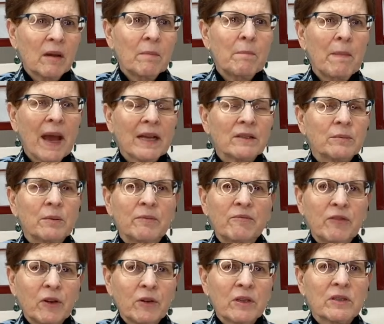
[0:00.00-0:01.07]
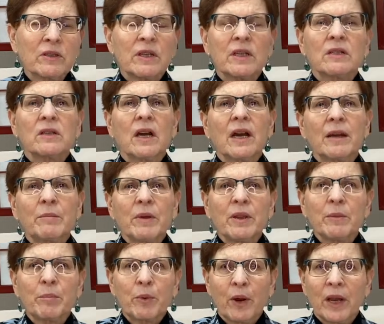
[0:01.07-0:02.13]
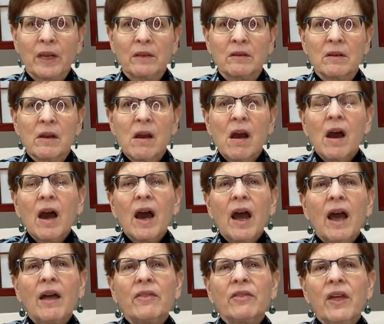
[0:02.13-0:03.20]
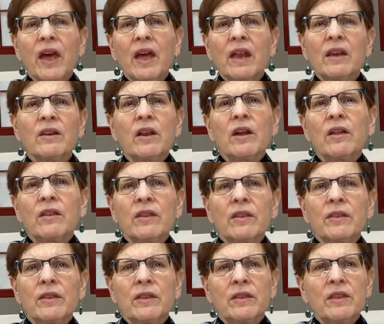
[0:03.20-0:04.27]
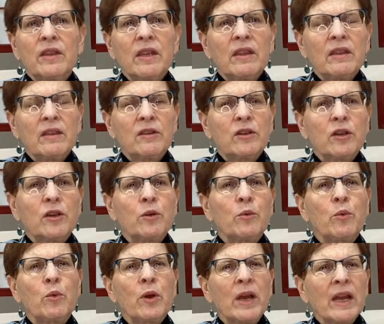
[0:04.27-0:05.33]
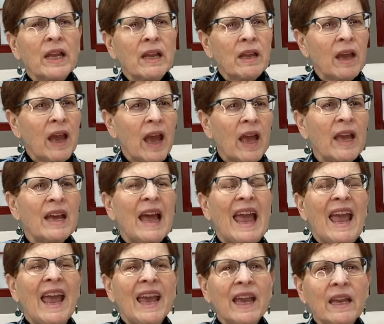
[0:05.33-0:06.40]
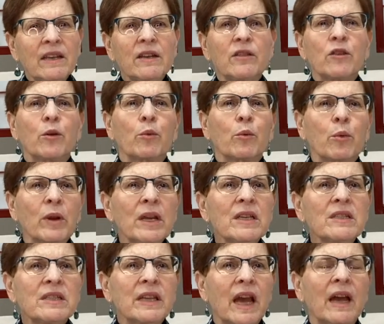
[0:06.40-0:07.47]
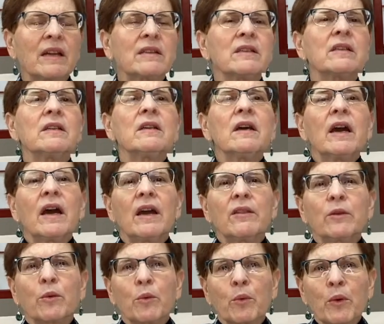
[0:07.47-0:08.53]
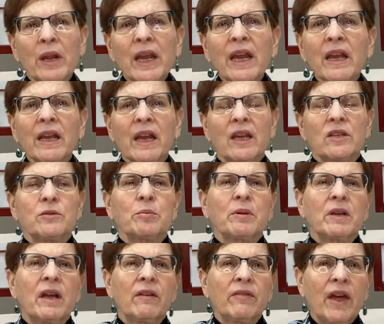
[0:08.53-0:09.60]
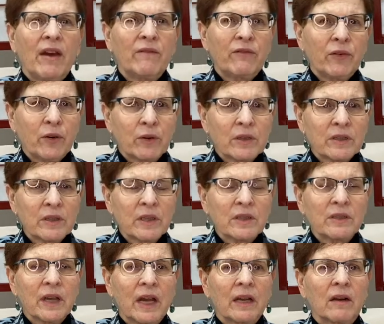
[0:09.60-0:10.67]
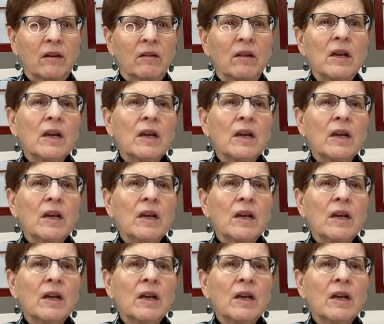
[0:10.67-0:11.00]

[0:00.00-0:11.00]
maximum focusing time in the brain. And then to aid in the reset and the re-engagement of that focusing cycle,